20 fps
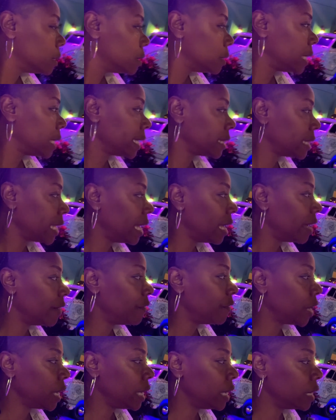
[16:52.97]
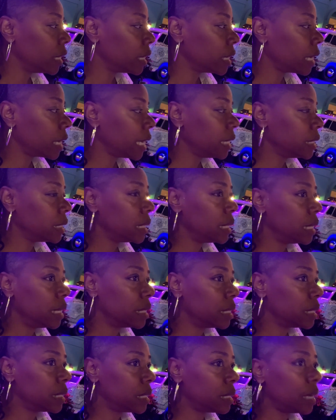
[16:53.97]
Like they have fajitas,
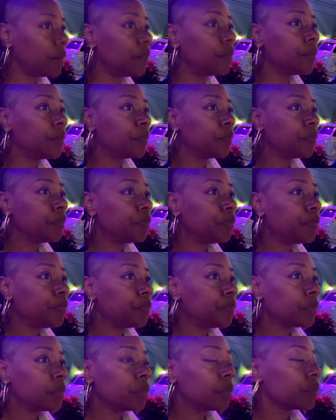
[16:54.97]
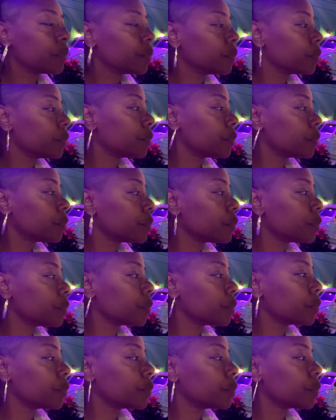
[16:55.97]
quesadillas and stuff? I don't know. They got
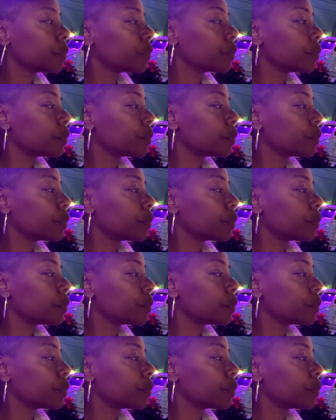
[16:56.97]
fajitas.